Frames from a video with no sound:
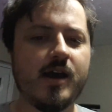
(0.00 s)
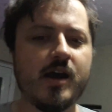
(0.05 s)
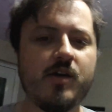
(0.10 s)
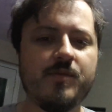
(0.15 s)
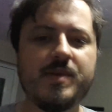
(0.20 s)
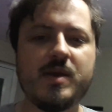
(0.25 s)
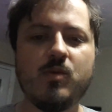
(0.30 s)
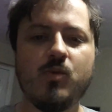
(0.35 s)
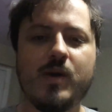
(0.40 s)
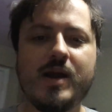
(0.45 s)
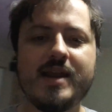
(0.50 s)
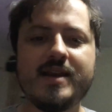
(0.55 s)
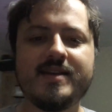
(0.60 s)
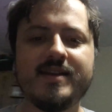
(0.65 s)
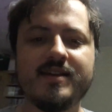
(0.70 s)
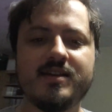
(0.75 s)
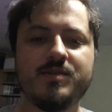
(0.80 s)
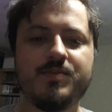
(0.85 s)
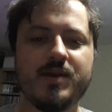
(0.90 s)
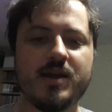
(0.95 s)
I've been
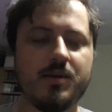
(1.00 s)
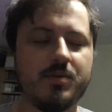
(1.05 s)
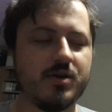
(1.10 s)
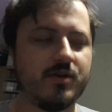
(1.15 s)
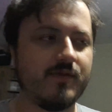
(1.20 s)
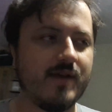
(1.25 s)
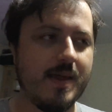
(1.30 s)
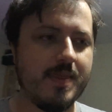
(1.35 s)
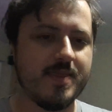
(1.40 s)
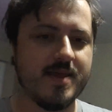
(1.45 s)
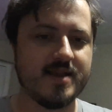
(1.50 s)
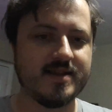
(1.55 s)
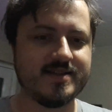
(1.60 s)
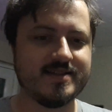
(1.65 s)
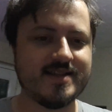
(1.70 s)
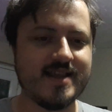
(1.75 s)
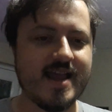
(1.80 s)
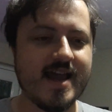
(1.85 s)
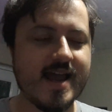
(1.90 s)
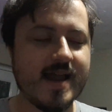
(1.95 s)
waiting to be able to run
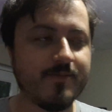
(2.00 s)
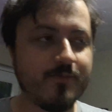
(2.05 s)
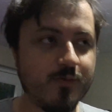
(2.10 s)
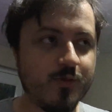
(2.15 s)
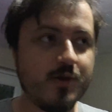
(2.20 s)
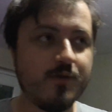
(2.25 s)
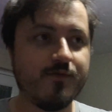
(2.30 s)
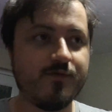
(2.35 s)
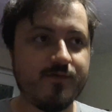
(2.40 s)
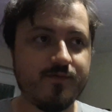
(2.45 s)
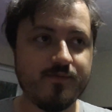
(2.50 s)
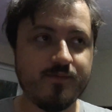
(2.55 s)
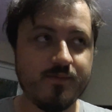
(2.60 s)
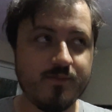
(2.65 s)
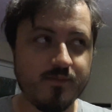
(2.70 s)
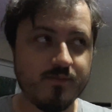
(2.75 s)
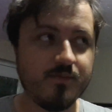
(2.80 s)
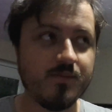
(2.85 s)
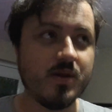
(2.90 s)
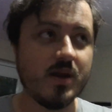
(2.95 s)
this, and we've
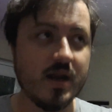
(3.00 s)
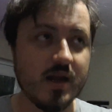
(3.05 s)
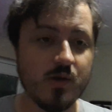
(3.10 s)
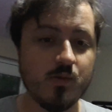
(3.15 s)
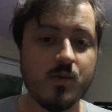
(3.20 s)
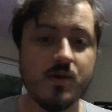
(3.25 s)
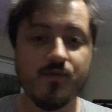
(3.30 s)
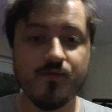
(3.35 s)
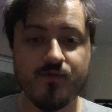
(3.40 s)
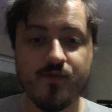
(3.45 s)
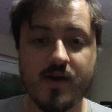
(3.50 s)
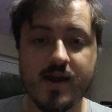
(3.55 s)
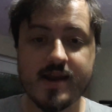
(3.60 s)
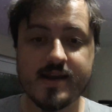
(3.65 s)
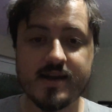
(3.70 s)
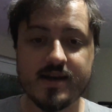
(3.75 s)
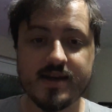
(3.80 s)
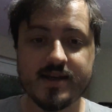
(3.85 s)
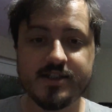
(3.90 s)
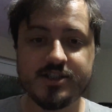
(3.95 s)

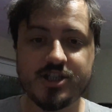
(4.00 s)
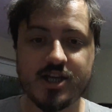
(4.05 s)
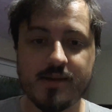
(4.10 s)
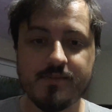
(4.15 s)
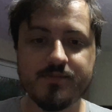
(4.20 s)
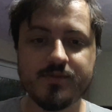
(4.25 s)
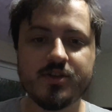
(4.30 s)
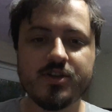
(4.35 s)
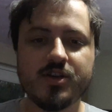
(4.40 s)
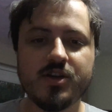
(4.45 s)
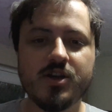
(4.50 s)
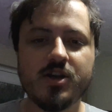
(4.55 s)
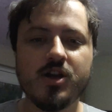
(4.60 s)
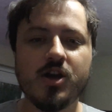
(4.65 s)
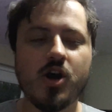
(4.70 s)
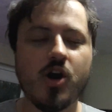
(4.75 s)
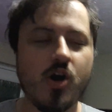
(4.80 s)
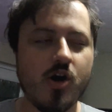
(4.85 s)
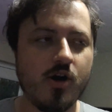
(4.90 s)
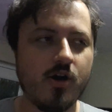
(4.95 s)
finally jumped
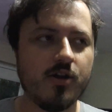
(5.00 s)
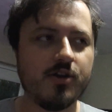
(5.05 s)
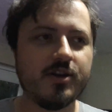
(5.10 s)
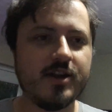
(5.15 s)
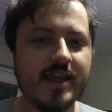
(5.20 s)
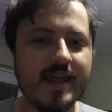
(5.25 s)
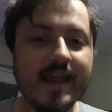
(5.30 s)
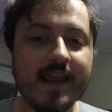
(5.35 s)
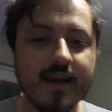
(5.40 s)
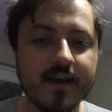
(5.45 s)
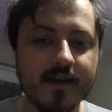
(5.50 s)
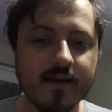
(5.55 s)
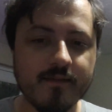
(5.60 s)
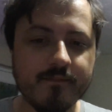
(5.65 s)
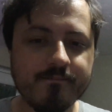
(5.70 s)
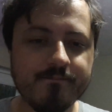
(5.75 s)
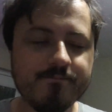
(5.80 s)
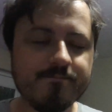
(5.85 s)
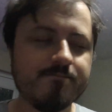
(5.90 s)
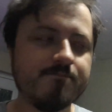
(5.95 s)
on in.
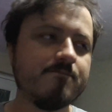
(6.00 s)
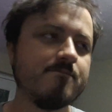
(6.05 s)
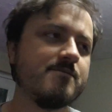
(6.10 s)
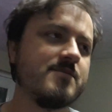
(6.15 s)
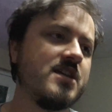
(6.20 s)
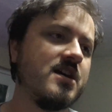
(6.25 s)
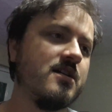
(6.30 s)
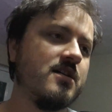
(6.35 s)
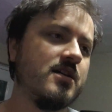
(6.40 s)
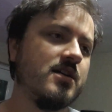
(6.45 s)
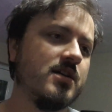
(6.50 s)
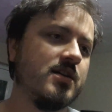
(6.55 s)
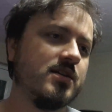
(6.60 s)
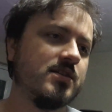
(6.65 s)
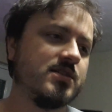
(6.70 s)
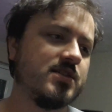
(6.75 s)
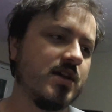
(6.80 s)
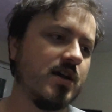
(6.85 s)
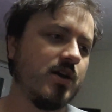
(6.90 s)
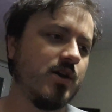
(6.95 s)

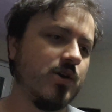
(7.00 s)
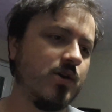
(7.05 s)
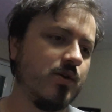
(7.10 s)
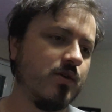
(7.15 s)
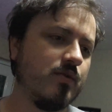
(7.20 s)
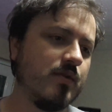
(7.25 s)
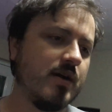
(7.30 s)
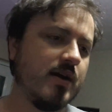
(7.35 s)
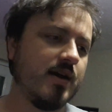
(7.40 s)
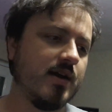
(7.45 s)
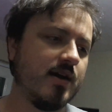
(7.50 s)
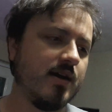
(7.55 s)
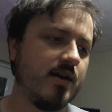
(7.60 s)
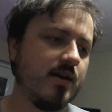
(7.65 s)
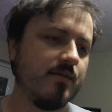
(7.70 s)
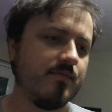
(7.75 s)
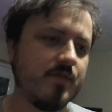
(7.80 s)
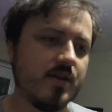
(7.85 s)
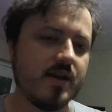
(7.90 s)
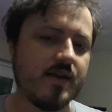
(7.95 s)

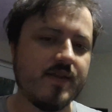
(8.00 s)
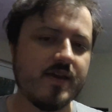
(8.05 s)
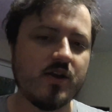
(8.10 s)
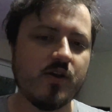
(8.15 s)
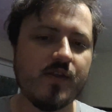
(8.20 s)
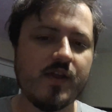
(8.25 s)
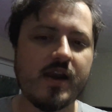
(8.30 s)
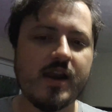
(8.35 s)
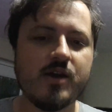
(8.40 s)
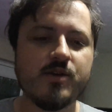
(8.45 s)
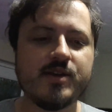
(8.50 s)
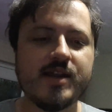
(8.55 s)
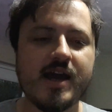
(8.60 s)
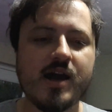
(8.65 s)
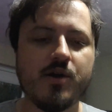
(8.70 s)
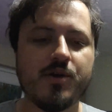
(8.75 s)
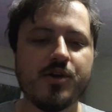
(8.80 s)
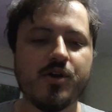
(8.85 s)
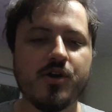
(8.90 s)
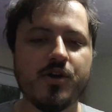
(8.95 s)
So, they got the
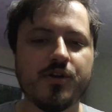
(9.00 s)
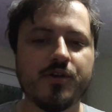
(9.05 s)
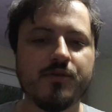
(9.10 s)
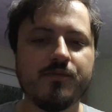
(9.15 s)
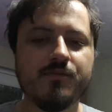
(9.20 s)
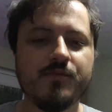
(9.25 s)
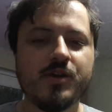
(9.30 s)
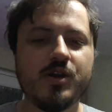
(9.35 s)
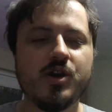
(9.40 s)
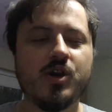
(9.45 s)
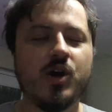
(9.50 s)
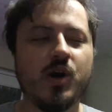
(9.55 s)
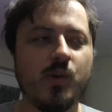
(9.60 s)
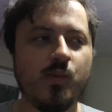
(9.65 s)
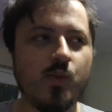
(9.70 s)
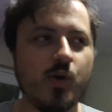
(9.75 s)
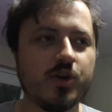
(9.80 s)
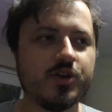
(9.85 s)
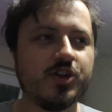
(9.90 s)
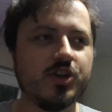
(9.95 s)
lowdown on
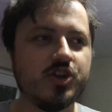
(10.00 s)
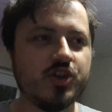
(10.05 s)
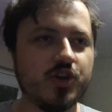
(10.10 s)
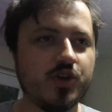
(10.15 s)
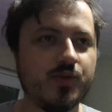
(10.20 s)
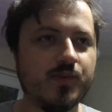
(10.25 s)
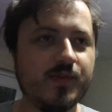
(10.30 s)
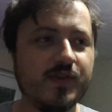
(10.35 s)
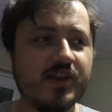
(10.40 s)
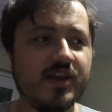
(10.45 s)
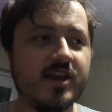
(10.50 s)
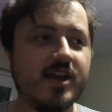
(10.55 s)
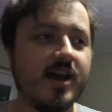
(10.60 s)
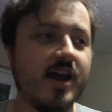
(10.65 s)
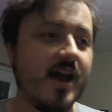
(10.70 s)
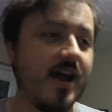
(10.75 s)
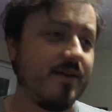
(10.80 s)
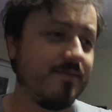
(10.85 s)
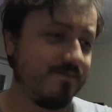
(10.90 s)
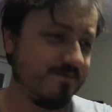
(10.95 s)
what to do.
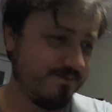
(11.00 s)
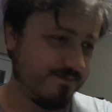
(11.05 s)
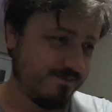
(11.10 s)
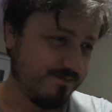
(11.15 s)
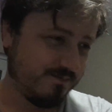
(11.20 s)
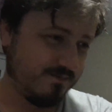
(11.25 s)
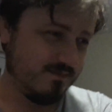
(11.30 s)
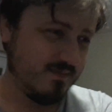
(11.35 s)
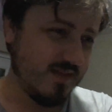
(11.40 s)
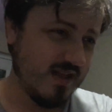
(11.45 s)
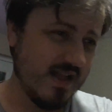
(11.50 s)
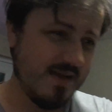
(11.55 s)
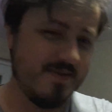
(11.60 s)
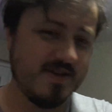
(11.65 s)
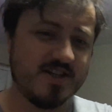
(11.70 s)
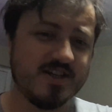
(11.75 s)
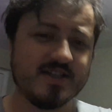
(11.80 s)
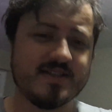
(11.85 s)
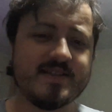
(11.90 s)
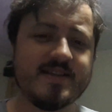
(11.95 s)
Let
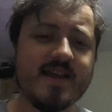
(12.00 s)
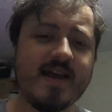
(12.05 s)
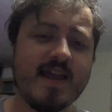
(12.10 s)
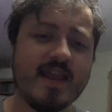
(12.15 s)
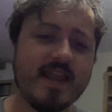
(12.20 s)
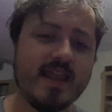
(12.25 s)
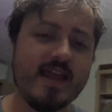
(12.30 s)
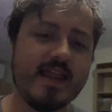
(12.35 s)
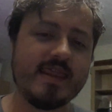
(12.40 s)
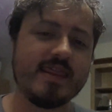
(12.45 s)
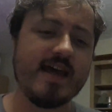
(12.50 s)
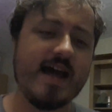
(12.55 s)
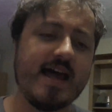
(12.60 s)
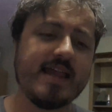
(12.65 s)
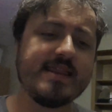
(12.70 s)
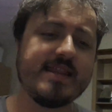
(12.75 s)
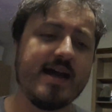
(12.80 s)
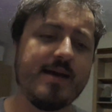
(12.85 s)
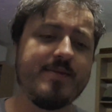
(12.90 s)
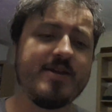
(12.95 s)
me just say
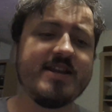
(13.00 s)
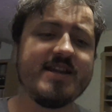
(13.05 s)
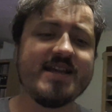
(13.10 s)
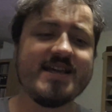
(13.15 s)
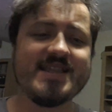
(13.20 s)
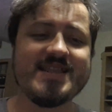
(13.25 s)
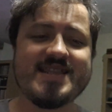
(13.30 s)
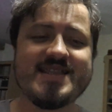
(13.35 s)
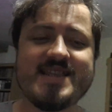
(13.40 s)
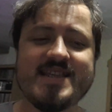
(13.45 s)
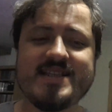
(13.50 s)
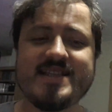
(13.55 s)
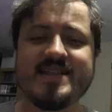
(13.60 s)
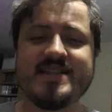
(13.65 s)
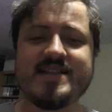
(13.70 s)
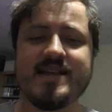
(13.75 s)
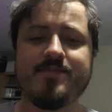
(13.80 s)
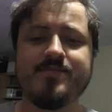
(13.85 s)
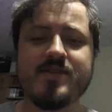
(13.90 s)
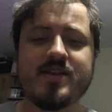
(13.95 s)
that, this
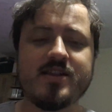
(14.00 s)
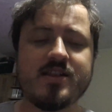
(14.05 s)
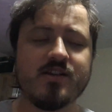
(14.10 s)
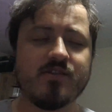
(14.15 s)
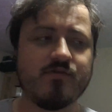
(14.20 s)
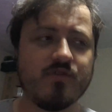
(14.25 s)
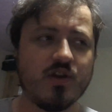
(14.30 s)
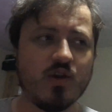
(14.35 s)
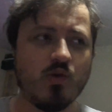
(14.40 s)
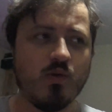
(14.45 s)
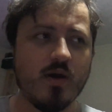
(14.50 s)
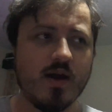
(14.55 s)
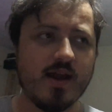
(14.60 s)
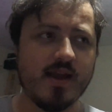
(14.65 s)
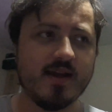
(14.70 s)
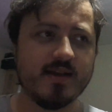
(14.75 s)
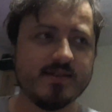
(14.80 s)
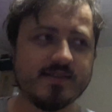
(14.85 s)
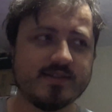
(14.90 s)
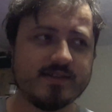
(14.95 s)
is something that
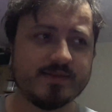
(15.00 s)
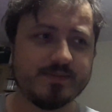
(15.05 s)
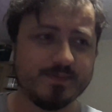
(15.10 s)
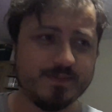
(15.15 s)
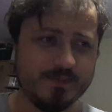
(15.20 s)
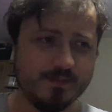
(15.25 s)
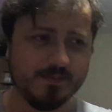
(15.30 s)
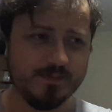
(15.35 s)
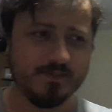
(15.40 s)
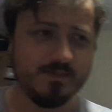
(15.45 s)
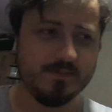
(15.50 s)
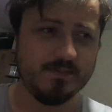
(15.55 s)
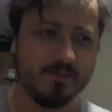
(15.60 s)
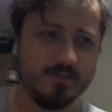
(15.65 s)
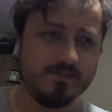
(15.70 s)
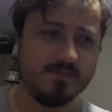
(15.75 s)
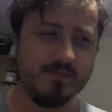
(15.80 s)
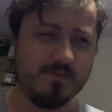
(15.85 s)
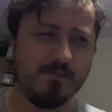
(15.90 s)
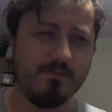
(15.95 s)
requires
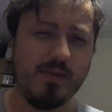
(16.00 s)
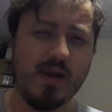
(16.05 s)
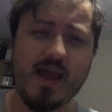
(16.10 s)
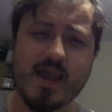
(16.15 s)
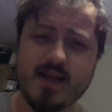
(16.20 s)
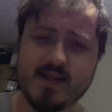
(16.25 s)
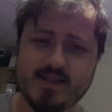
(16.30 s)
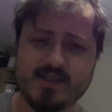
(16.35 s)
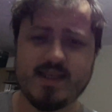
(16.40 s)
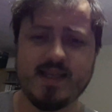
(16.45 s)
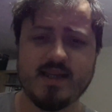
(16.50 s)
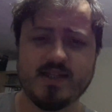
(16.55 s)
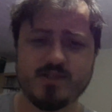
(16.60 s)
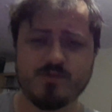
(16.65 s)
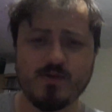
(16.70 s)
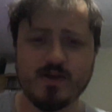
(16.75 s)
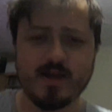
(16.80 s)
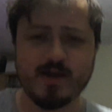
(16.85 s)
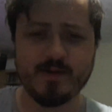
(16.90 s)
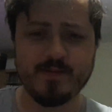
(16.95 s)
player skill
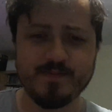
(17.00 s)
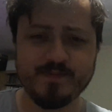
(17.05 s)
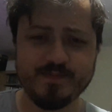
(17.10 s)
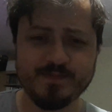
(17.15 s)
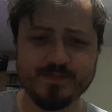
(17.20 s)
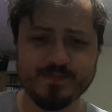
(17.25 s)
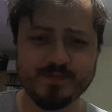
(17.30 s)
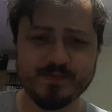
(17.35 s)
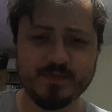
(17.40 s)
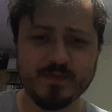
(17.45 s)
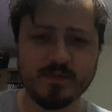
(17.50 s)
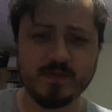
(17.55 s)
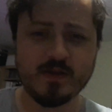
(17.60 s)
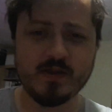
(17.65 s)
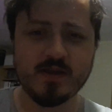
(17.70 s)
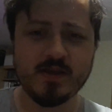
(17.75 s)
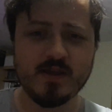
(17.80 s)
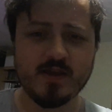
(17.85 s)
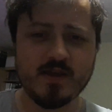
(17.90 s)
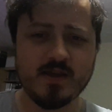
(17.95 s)
as well.
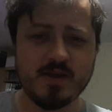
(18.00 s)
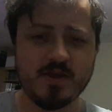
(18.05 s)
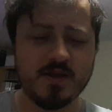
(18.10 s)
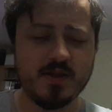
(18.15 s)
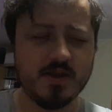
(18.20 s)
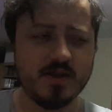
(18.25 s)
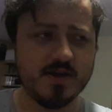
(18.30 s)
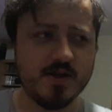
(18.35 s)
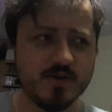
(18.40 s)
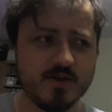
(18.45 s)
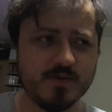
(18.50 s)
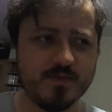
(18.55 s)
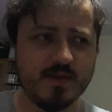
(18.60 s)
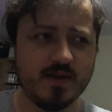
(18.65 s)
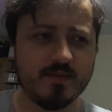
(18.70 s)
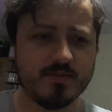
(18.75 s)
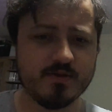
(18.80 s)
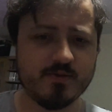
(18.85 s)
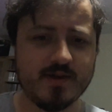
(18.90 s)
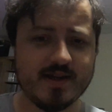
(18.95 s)
To be
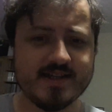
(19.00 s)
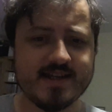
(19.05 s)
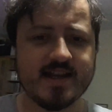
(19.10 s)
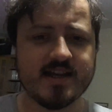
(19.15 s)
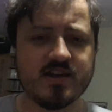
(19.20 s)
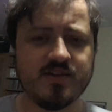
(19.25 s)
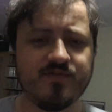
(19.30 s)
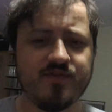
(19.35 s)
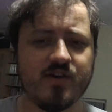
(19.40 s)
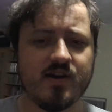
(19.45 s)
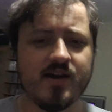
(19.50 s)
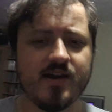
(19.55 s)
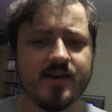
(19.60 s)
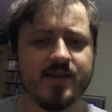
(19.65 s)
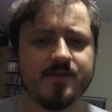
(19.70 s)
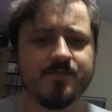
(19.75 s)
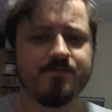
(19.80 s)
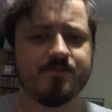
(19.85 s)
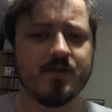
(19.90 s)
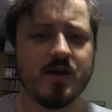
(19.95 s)
able to
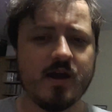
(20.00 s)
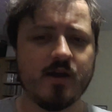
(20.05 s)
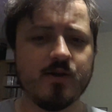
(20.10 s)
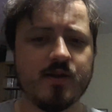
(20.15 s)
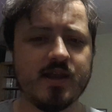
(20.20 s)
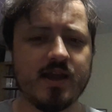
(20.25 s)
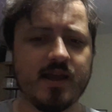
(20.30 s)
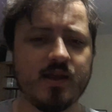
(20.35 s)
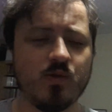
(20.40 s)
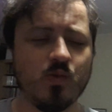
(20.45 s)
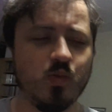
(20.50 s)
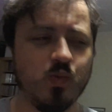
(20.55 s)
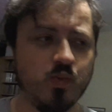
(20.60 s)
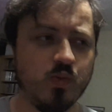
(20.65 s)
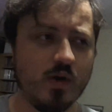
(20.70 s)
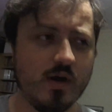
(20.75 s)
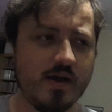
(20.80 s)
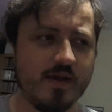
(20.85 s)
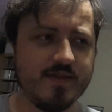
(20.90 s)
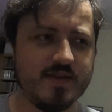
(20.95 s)
identify, okay,
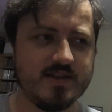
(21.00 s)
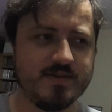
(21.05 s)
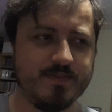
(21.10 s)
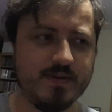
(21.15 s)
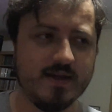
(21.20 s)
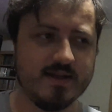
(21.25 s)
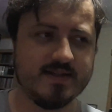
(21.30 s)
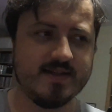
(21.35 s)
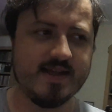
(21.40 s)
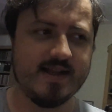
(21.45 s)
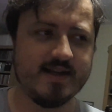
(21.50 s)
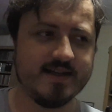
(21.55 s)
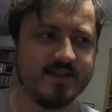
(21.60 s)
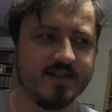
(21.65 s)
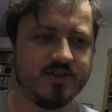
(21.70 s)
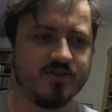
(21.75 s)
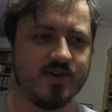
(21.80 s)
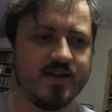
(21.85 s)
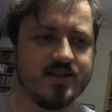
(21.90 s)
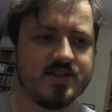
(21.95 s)
what are these
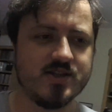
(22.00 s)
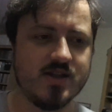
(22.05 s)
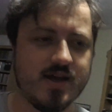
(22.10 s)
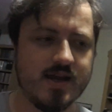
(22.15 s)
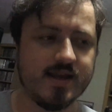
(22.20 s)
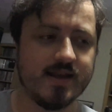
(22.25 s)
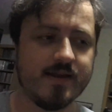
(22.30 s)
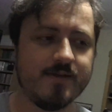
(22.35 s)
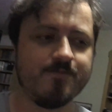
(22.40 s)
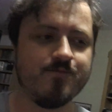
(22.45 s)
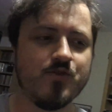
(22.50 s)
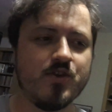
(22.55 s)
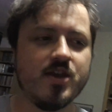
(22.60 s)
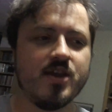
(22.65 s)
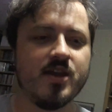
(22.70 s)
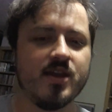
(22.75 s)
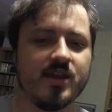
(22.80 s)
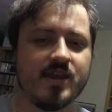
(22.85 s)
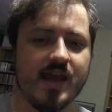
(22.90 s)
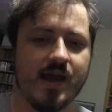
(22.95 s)
personality traits like?
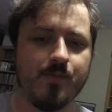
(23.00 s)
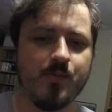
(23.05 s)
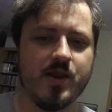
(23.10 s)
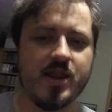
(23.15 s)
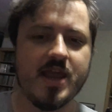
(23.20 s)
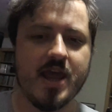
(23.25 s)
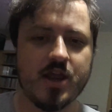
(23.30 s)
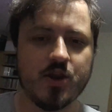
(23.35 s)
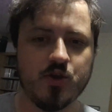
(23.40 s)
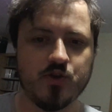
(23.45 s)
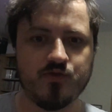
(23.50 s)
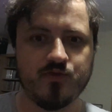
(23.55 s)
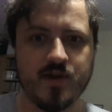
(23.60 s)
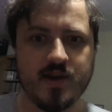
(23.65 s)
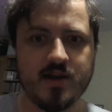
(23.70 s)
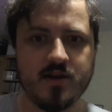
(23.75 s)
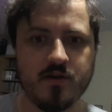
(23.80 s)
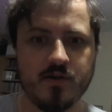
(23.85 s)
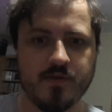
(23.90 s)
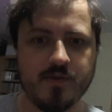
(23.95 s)
Can we get a good
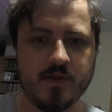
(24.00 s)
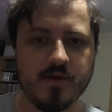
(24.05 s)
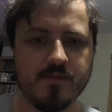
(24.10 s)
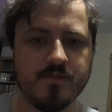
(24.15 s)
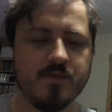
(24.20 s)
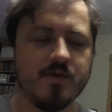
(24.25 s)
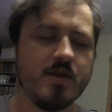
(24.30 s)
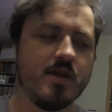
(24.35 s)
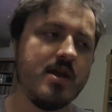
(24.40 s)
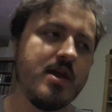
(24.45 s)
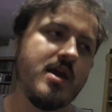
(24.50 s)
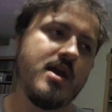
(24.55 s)
read on them?